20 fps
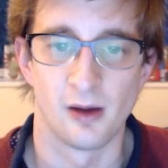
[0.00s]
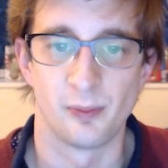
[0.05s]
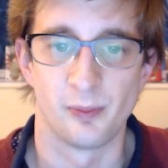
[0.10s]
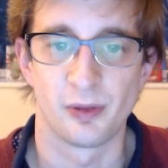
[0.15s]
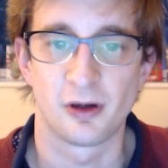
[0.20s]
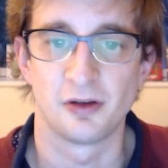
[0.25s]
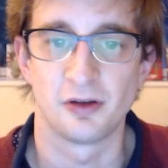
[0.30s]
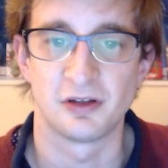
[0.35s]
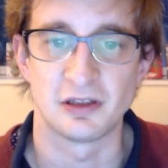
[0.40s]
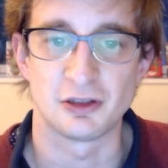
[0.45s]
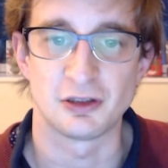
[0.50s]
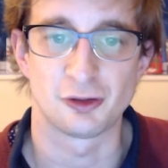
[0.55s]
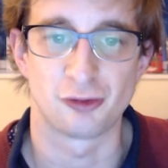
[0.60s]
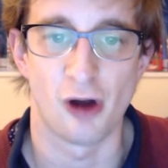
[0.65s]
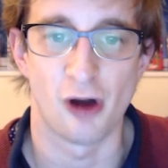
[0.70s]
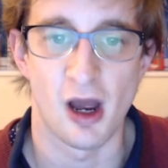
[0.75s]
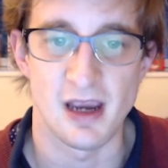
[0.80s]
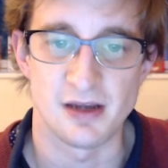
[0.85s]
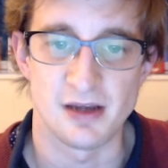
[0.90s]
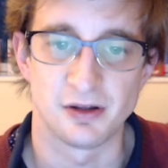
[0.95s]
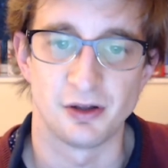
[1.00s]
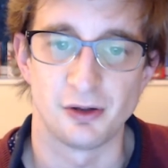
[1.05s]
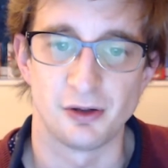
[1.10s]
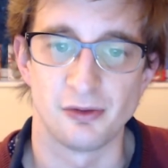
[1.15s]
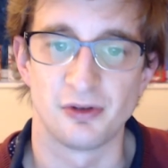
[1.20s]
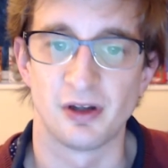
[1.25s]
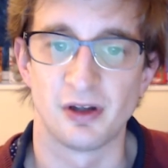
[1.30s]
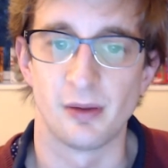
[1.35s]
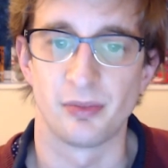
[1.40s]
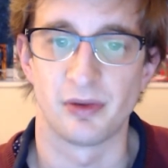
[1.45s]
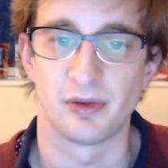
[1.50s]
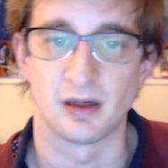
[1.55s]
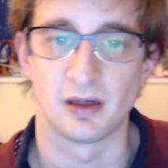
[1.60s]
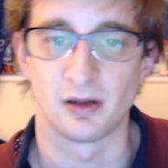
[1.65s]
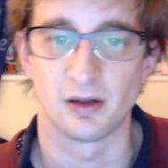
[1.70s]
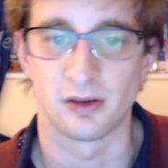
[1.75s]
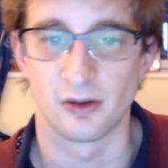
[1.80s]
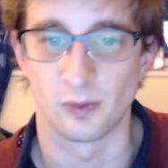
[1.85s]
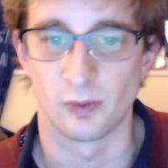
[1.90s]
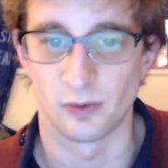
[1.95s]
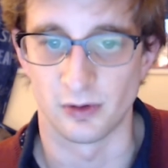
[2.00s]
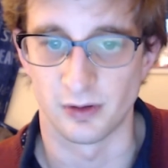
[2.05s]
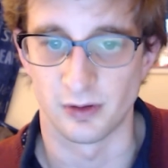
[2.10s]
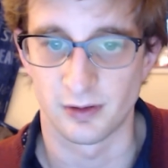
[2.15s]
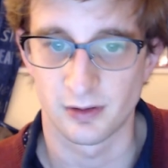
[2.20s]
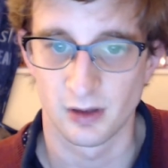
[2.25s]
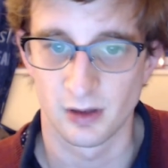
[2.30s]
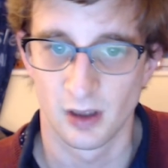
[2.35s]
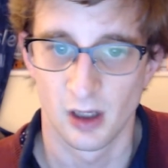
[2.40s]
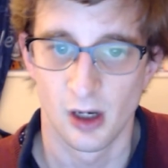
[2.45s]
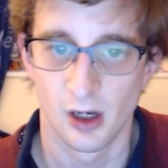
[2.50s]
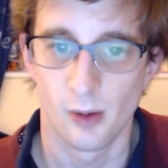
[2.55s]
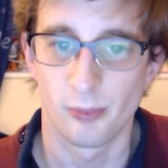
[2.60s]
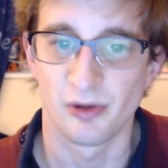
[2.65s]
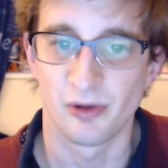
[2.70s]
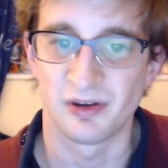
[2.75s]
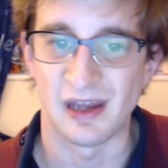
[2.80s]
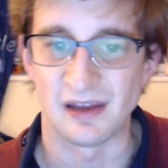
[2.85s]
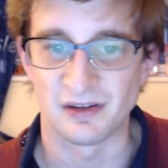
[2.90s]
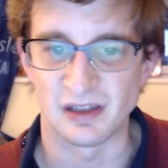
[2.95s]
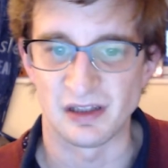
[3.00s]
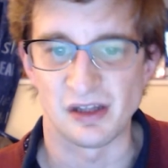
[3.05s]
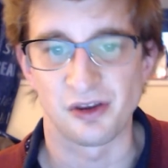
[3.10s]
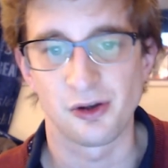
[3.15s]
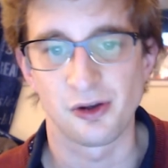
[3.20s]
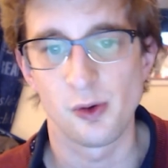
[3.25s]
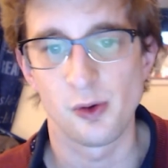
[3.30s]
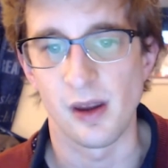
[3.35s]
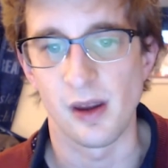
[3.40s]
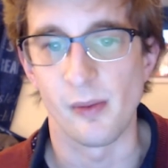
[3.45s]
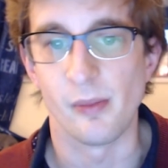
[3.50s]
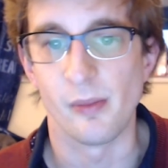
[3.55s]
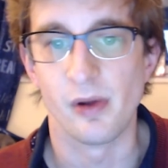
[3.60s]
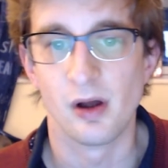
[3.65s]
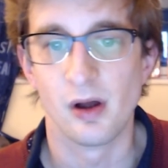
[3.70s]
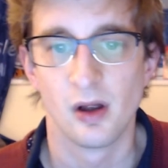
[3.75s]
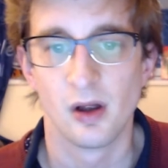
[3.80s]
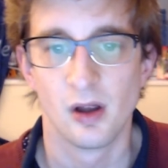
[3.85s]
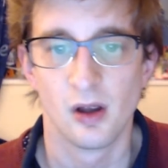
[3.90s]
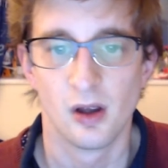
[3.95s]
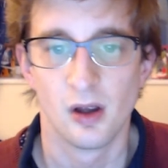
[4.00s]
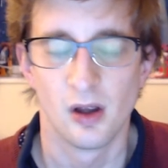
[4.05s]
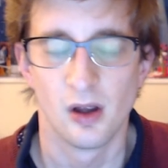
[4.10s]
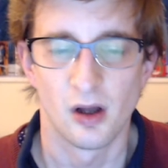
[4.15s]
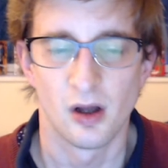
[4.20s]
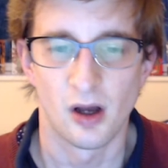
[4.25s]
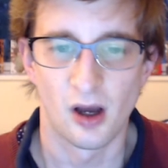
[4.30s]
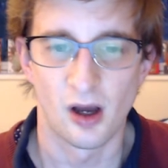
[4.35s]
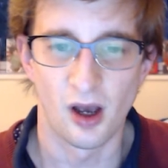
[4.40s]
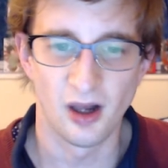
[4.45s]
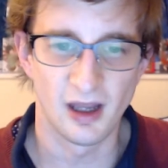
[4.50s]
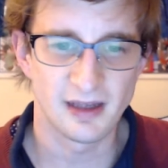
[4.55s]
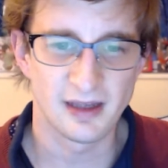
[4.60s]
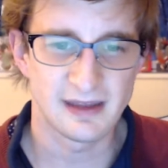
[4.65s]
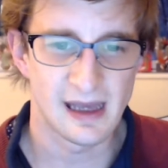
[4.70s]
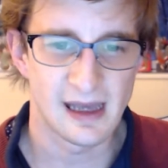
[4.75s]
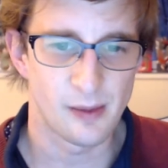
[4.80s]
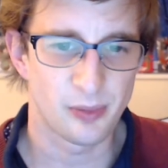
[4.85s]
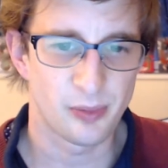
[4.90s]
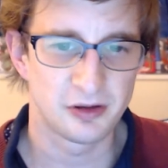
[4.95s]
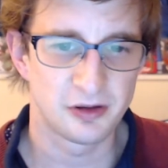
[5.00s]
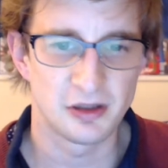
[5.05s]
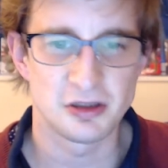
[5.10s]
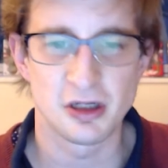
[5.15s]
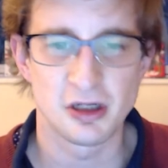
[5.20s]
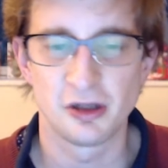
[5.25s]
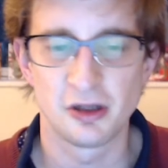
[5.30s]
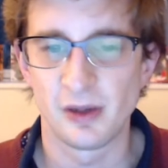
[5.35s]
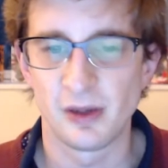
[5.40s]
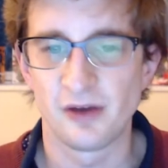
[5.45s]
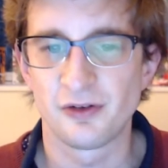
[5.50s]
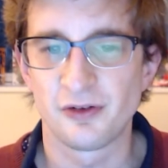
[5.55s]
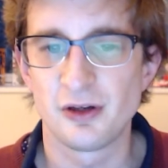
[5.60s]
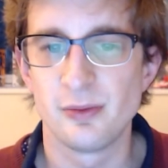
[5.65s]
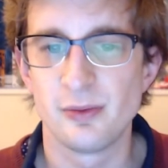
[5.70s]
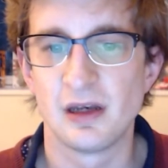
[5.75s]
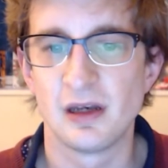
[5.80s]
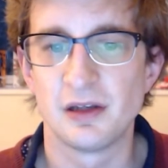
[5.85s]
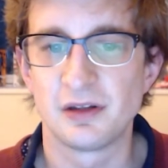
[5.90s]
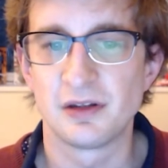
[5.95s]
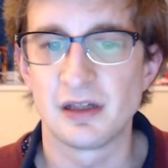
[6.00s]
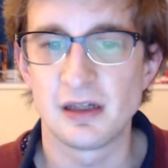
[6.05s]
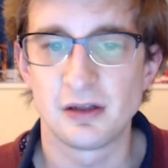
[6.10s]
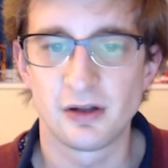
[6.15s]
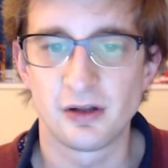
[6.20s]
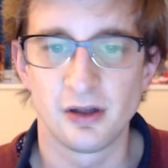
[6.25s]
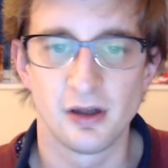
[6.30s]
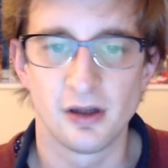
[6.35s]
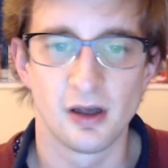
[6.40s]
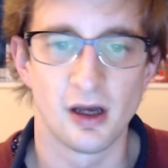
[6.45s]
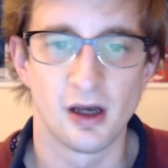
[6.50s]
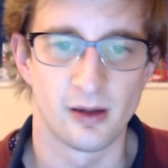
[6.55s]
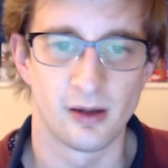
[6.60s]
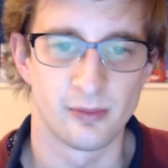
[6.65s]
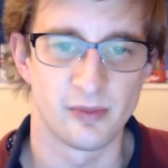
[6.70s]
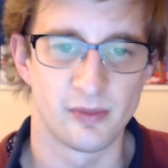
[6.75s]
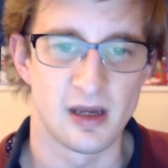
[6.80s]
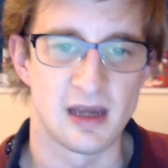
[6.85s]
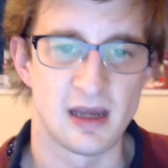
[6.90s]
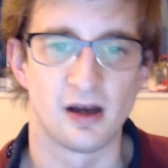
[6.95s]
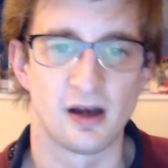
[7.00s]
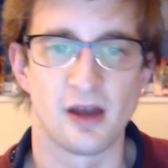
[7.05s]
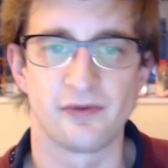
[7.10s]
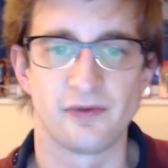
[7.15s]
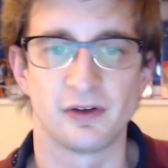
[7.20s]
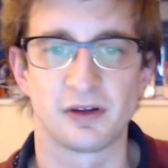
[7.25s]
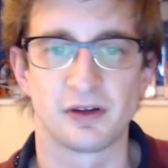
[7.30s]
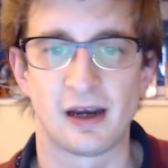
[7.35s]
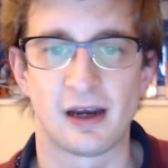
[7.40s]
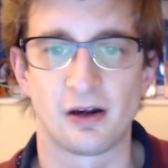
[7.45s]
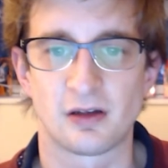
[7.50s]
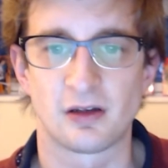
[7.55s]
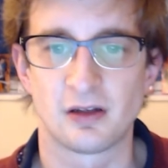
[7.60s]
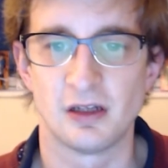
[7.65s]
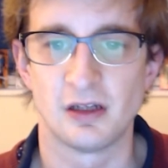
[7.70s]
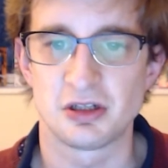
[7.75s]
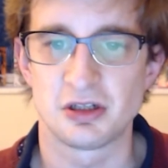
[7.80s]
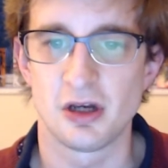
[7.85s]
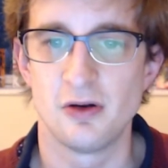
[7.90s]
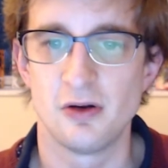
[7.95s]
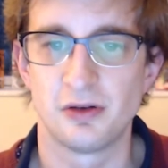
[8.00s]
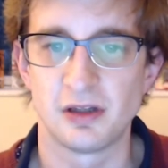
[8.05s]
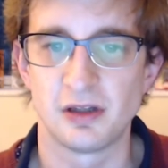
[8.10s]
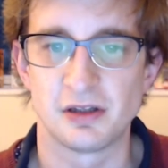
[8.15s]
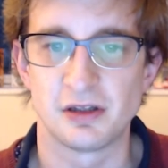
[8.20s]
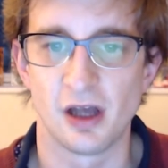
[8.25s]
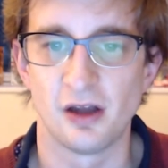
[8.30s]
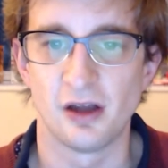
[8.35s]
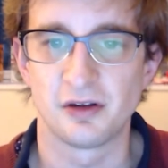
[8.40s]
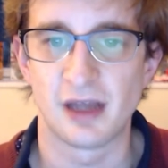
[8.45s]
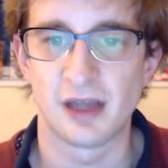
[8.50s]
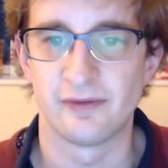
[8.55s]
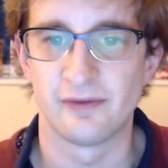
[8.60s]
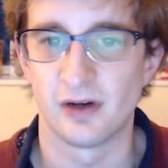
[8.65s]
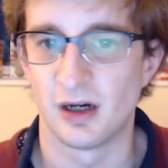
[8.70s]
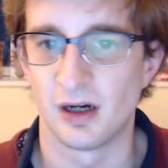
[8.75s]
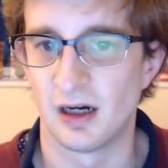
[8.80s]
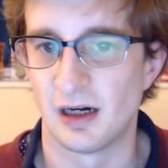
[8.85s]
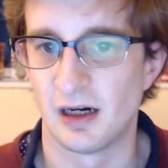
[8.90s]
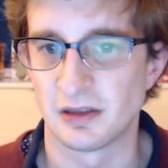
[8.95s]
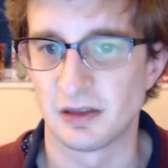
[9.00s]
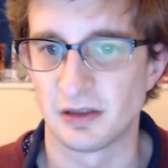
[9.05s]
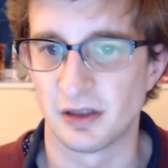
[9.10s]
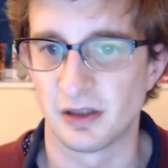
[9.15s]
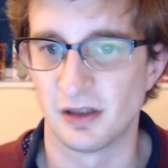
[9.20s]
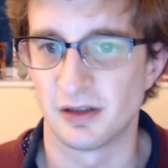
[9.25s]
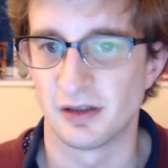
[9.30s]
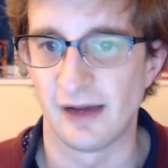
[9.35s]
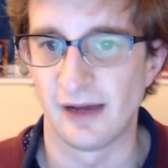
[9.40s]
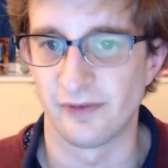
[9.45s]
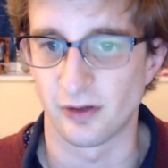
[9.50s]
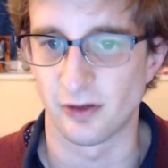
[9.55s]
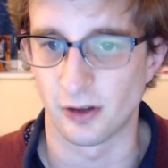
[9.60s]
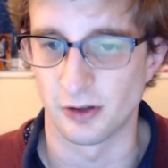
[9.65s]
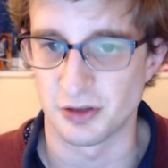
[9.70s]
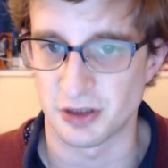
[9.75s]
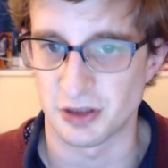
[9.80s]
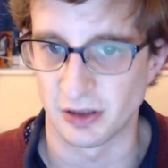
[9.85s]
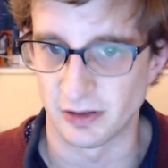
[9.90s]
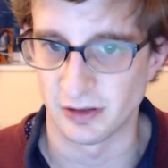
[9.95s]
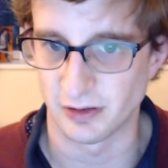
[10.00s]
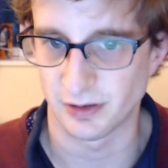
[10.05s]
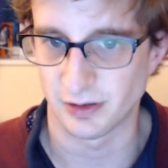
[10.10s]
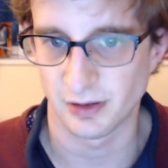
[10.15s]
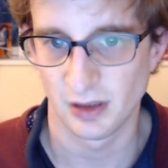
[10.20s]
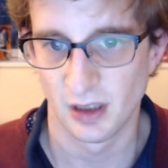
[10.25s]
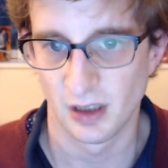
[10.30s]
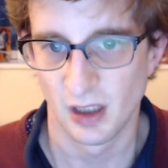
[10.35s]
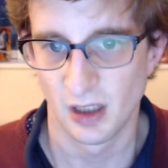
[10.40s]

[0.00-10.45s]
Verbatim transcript: because he tried to do something that was presented to him. I like that because it shows a bit of humility to in Ivan's character. It shows that he does have a heart and he does have a conscience.